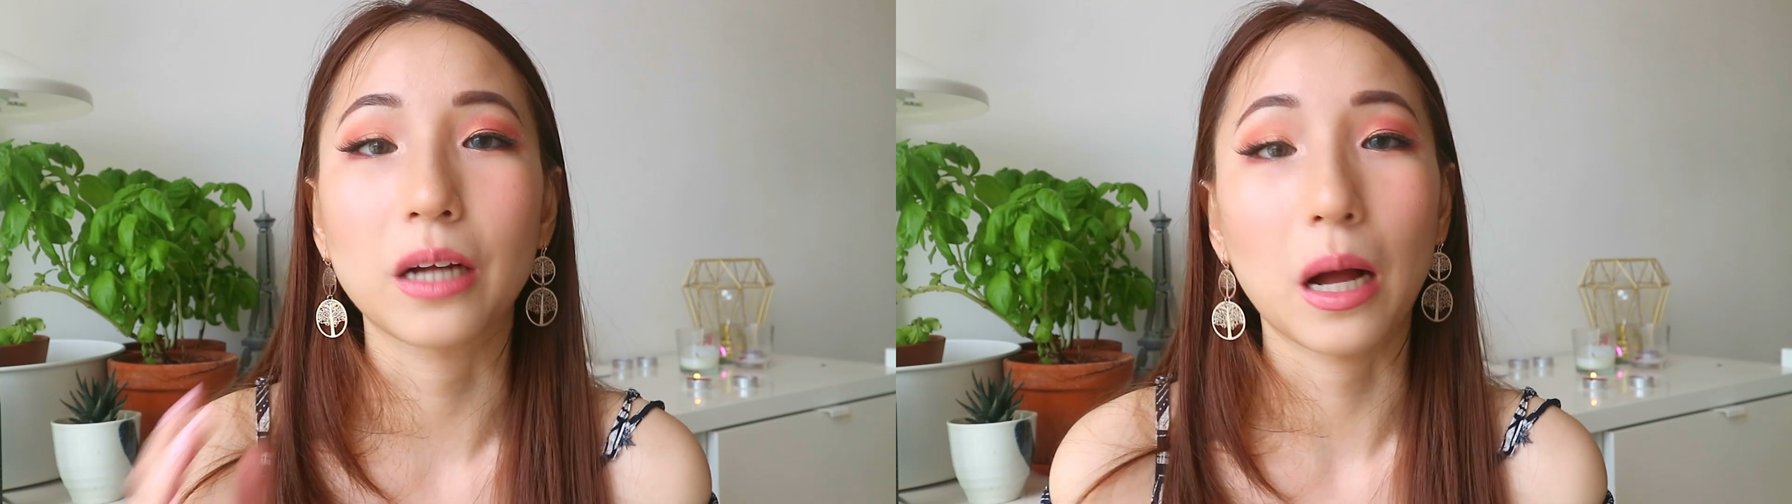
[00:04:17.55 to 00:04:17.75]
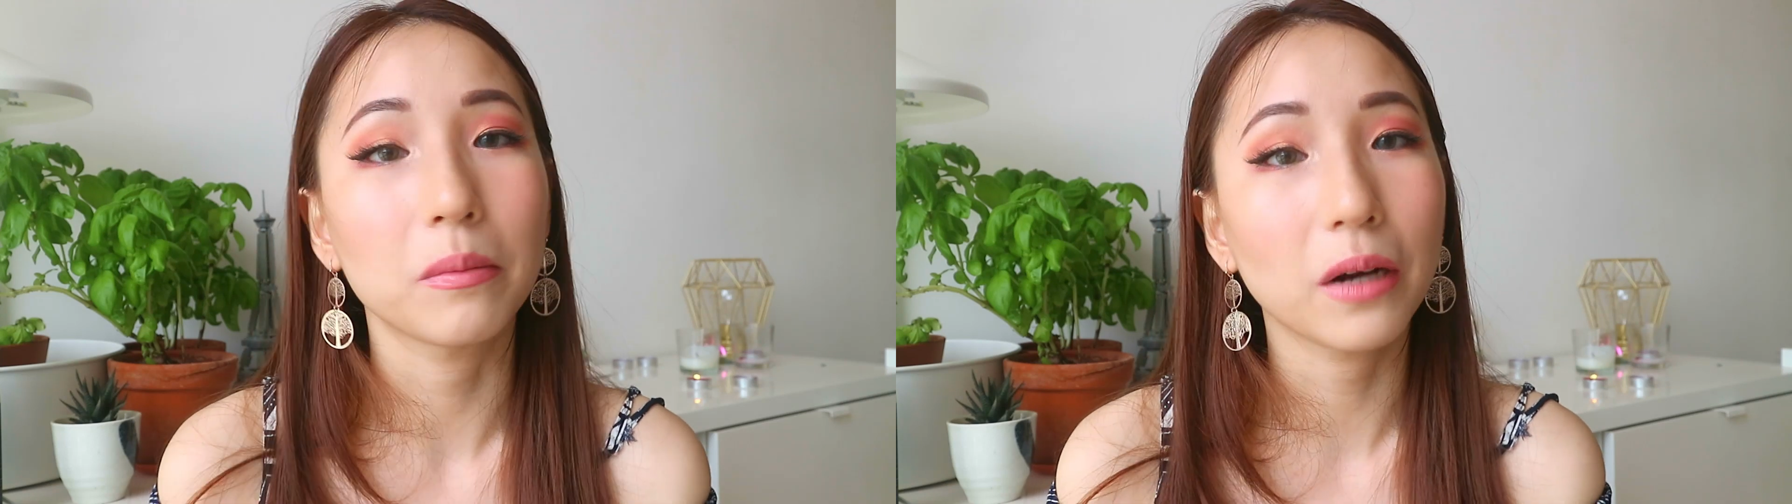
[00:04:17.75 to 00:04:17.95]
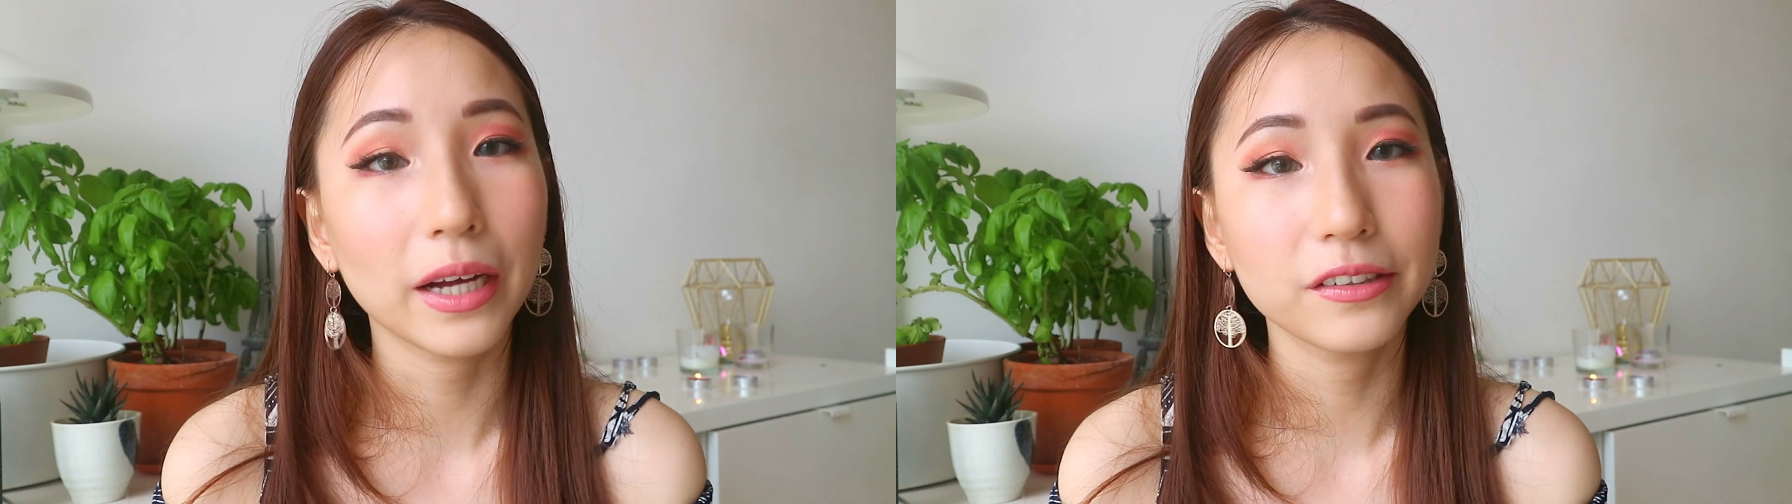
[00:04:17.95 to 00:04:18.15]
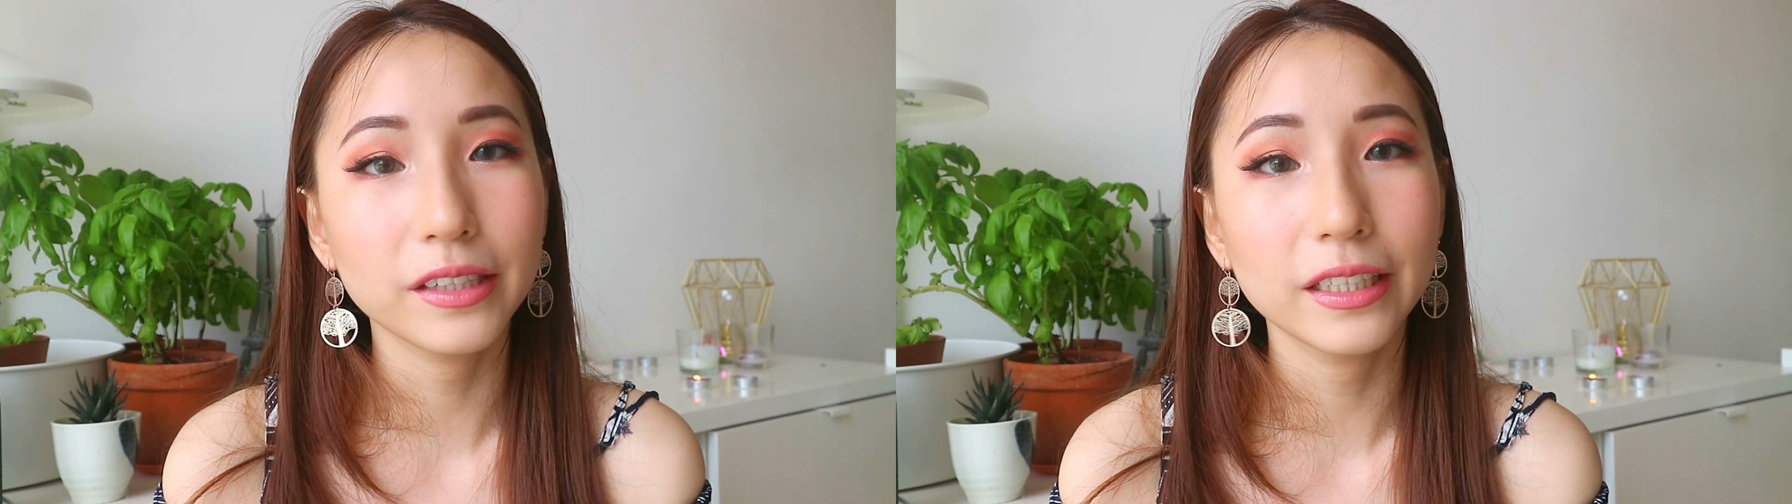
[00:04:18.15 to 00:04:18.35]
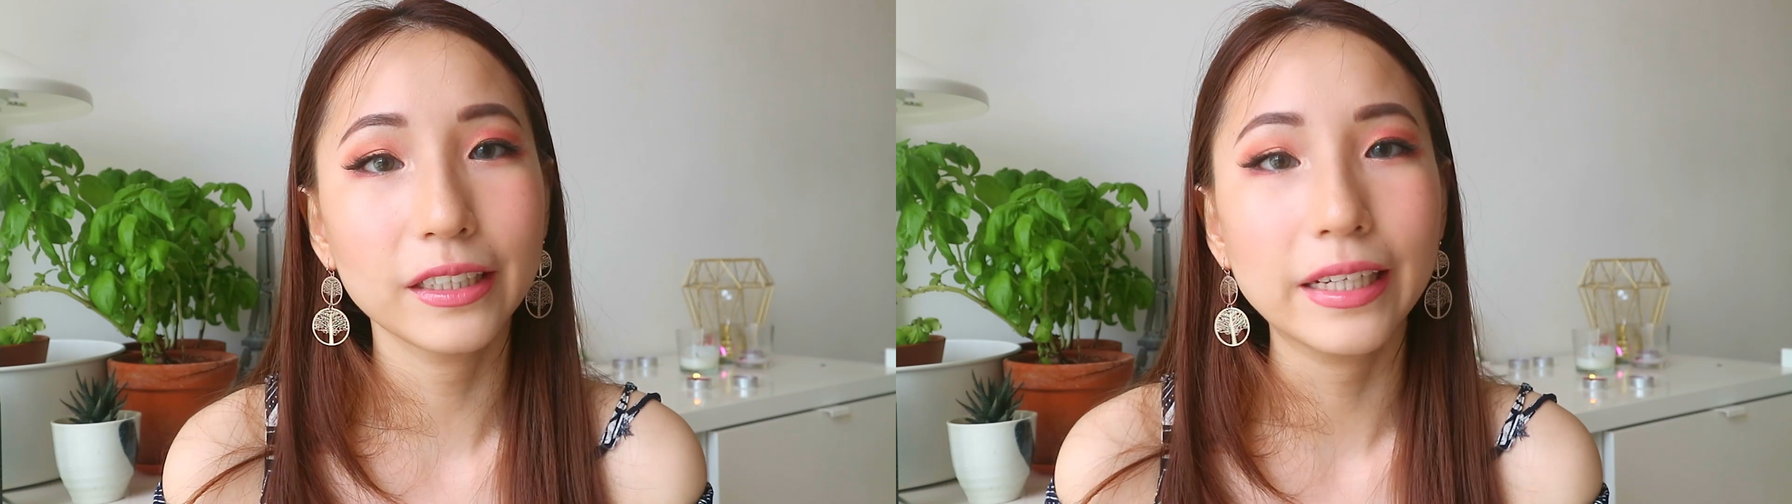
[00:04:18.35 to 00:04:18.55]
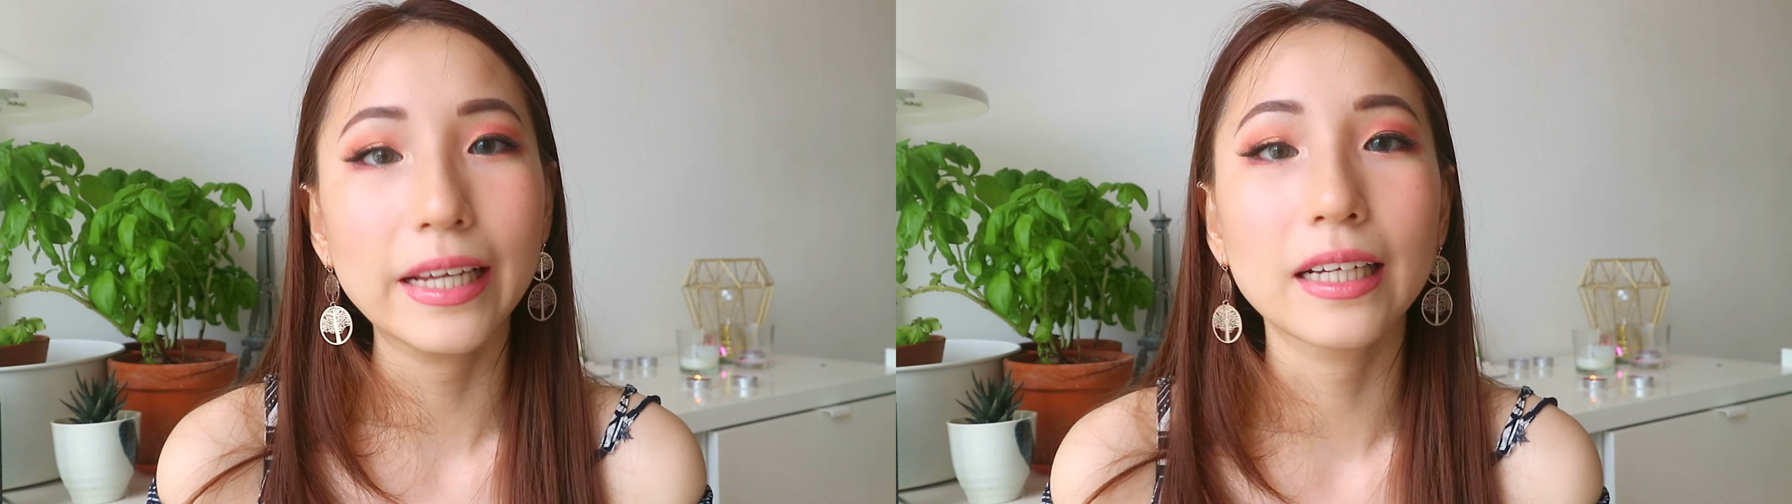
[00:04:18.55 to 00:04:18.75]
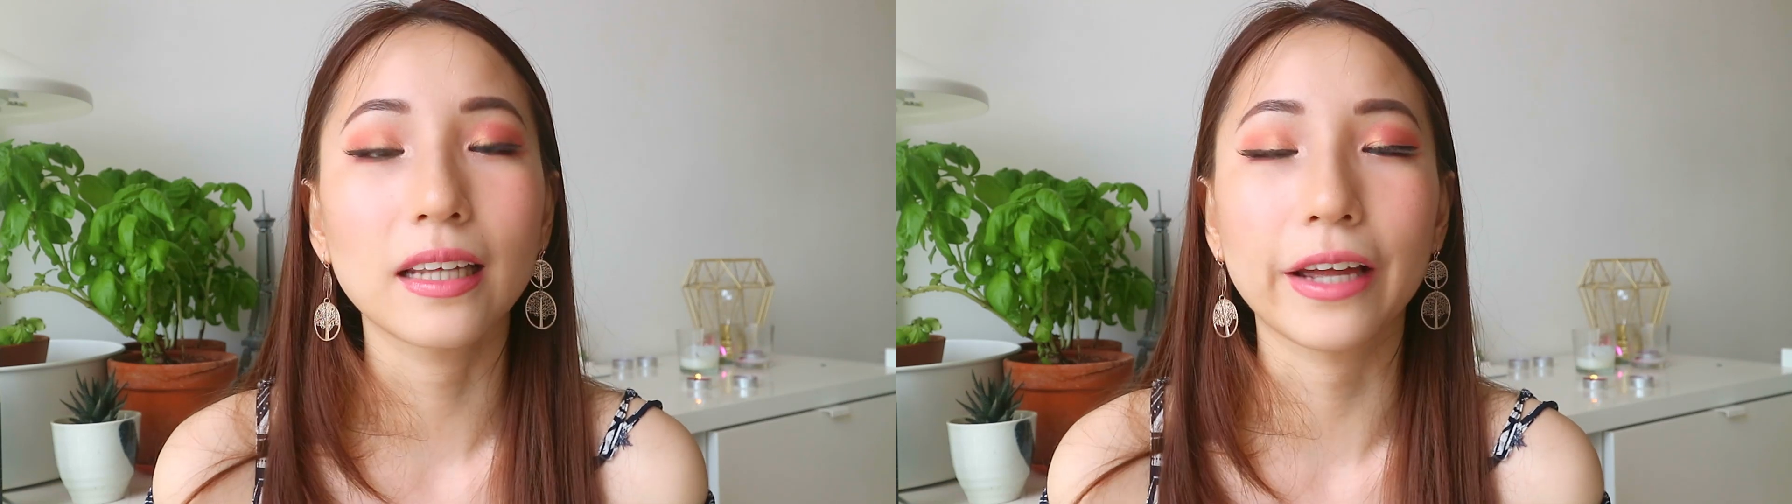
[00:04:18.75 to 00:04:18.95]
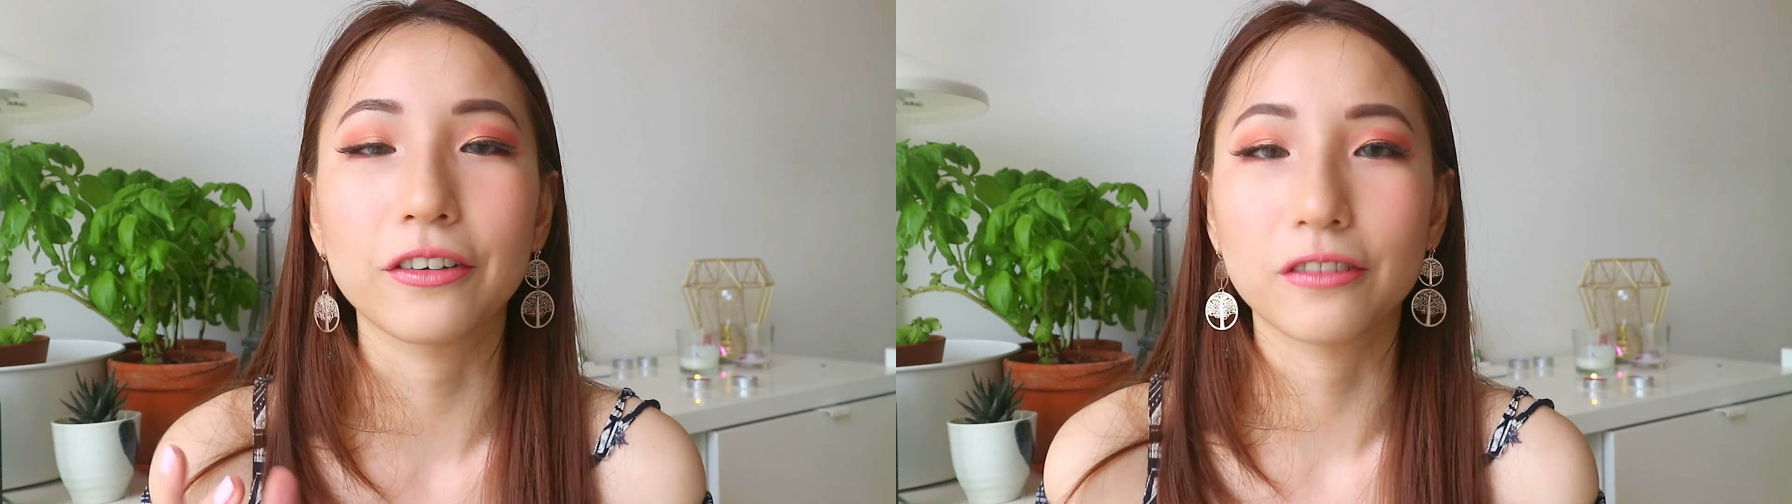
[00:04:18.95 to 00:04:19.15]
carbohydrate
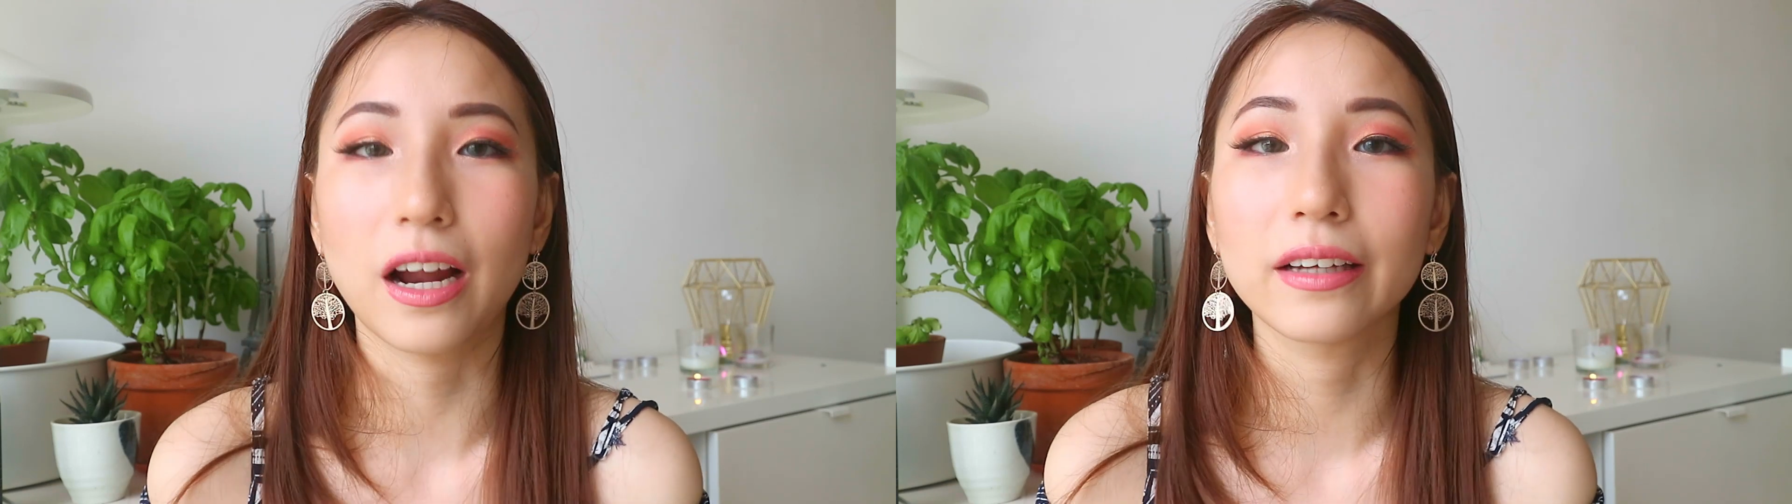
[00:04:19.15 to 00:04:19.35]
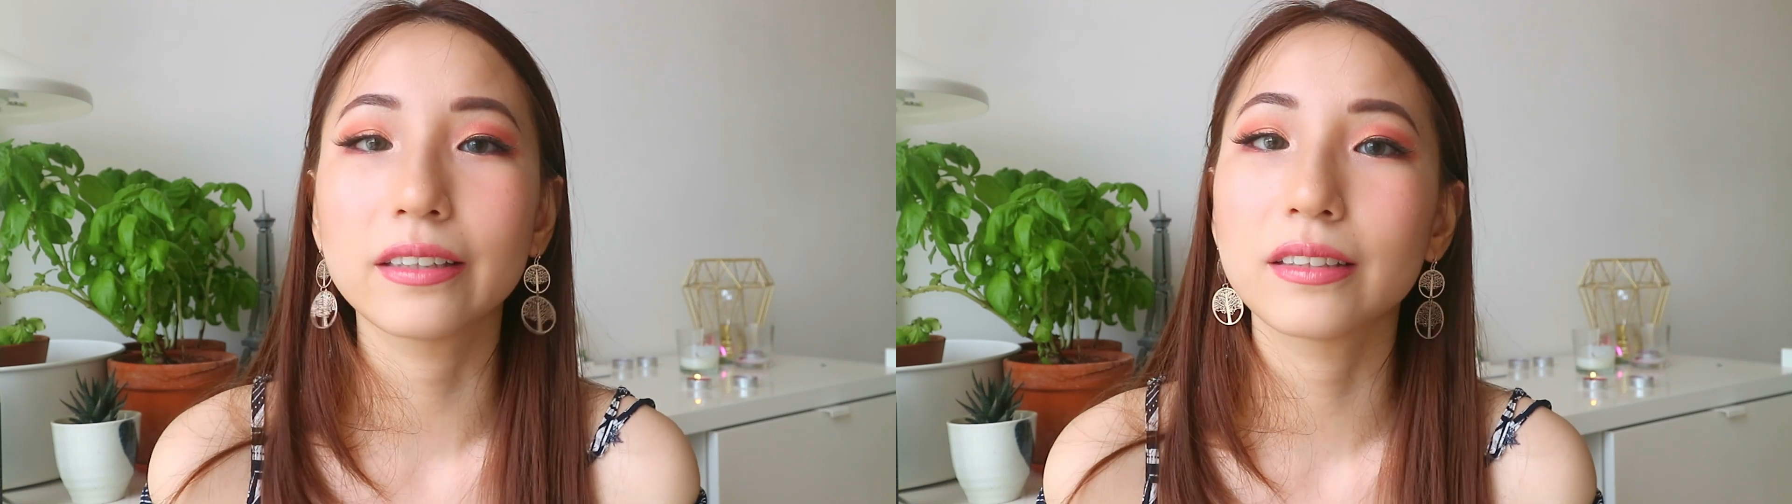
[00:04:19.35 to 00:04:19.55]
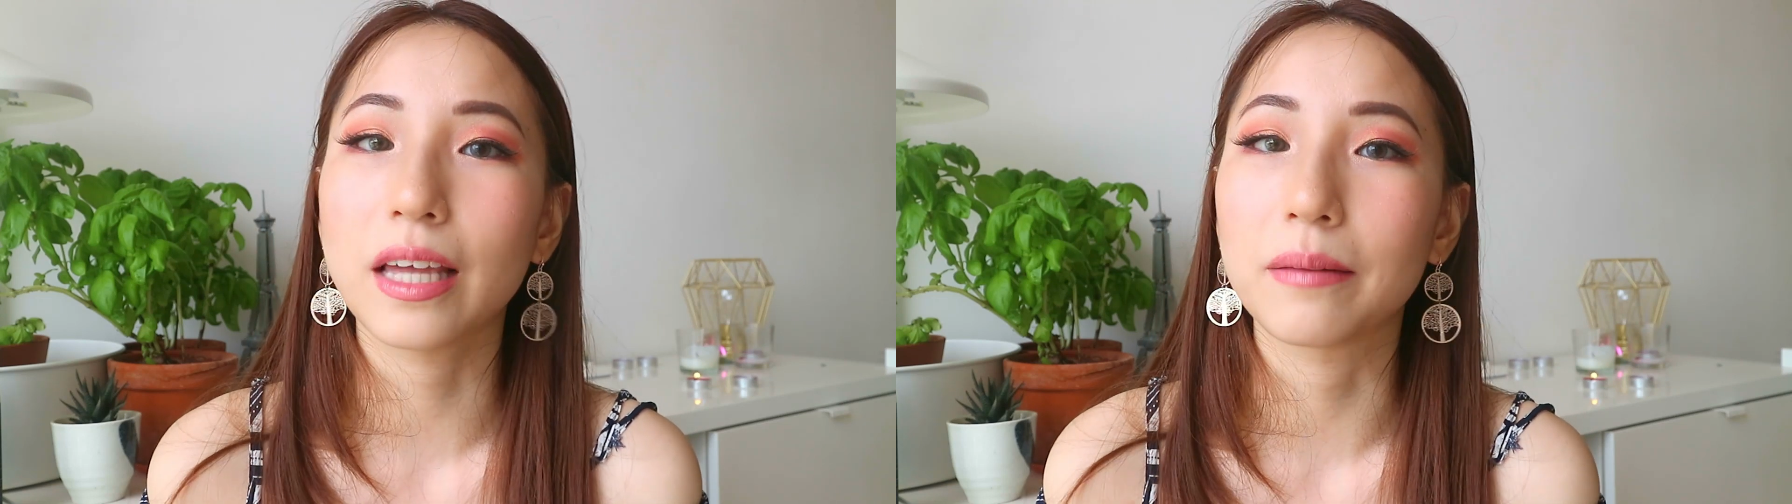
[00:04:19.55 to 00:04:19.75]
intake like rice